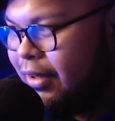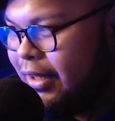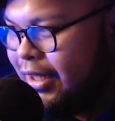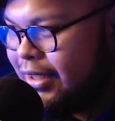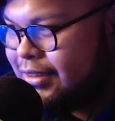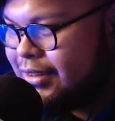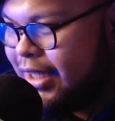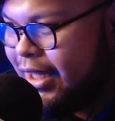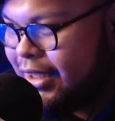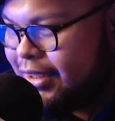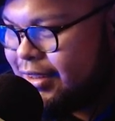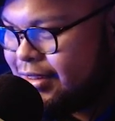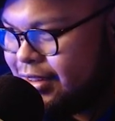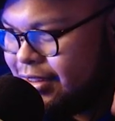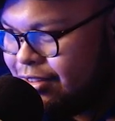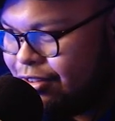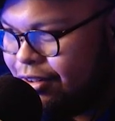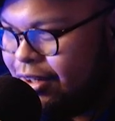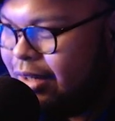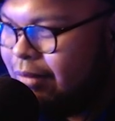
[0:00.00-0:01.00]
it's
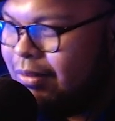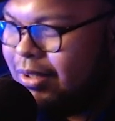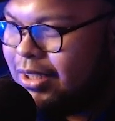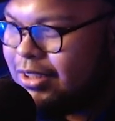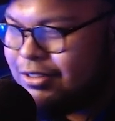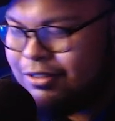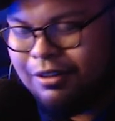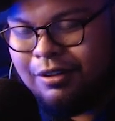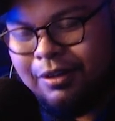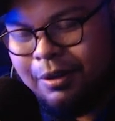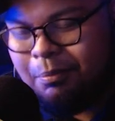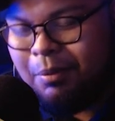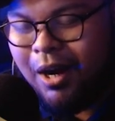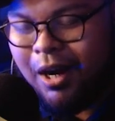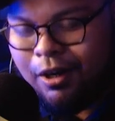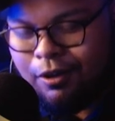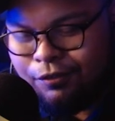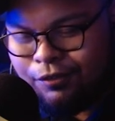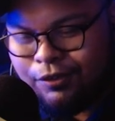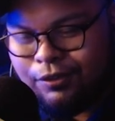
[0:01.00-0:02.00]
extremely
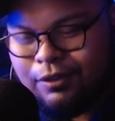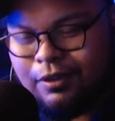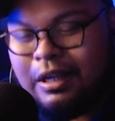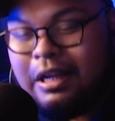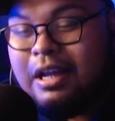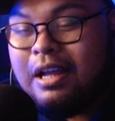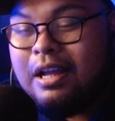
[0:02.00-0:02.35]
powerful.